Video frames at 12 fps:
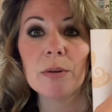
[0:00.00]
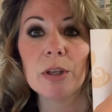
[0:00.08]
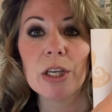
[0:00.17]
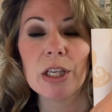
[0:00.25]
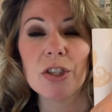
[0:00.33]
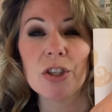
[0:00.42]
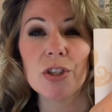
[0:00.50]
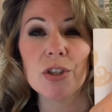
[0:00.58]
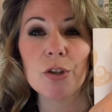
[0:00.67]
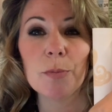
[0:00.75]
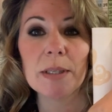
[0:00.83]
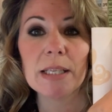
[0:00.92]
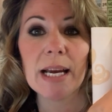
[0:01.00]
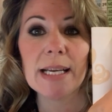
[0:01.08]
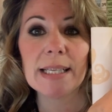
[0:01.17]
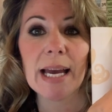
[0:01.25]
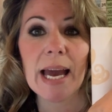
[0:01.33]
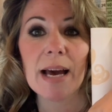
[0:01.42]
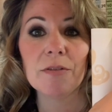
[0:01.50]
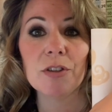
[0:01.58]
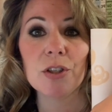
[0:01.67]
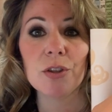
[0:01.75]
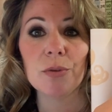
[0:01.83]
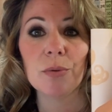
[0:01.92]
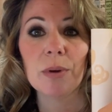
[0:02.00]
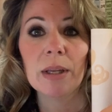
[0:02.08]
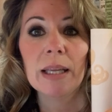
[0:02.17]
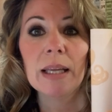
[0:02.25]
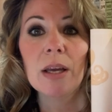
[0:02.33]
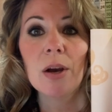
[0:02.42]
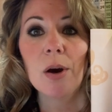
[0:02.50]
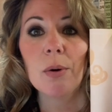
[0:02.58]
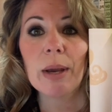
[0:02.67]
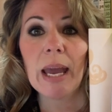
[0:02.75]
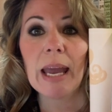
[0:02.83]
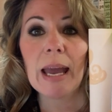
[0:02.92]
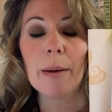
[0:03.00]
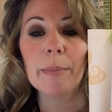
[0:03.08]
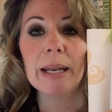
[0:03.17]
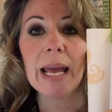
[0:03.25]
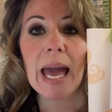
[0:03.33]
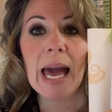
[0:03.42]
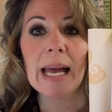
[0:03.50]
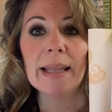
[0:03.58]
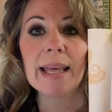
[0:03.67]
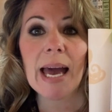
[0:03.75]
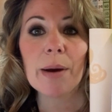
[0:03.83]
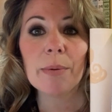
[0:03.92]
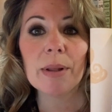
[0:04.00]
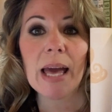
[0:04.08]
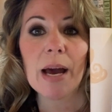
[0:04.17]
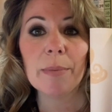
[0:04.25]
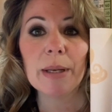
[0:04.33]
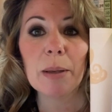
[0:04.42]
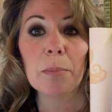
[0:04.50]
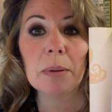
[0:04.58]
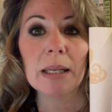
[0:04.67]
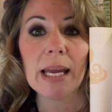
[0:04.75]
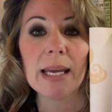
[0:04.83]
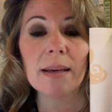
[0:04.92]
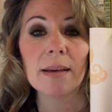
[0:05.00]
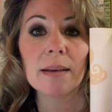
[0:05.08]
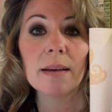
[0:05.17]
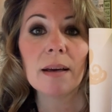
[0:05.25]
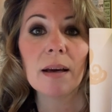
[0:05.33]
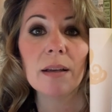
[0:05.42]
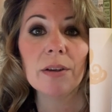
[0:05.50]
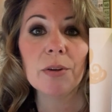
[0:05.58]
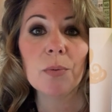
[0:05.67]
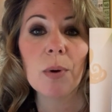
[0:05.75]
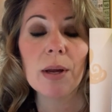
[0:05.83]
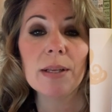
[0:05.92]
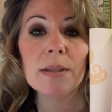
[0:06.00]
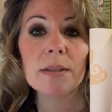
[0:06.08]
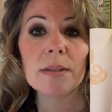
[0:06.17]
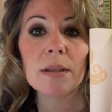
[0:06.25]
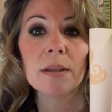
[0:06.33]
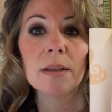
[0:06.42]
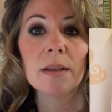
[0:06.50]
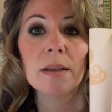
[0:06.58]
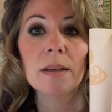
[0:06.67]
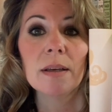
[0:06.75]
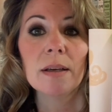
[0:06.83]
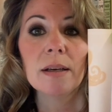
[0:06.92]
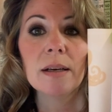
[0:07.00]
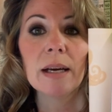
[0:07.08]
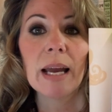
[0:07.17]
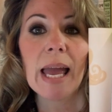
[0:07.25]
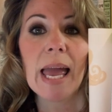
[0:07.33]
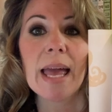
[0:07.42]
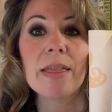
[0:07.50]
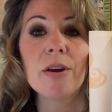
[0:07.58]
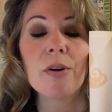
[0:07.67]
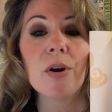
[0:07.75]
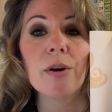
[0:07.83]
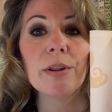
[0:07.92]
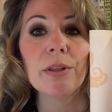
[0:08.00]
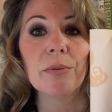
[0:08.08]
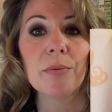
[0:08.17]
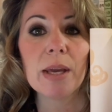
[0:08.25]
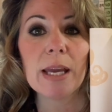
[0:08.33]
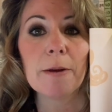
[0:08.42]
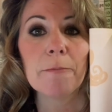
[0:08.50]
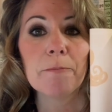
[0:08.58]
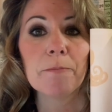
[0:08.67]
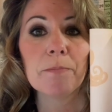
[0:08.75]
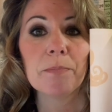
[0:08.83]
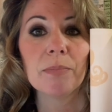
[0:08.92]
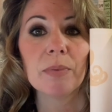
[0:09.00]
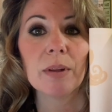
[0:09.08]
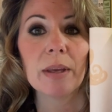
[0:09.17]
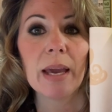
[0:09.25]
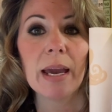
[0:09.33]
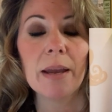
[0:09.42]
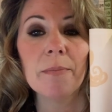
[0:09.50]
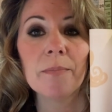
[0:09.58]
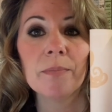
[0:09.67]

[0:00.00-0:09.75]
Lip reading: You can just subitize, I have 2. Okay, I'm going to add that with how many blank colored ones? And there are 3, okay?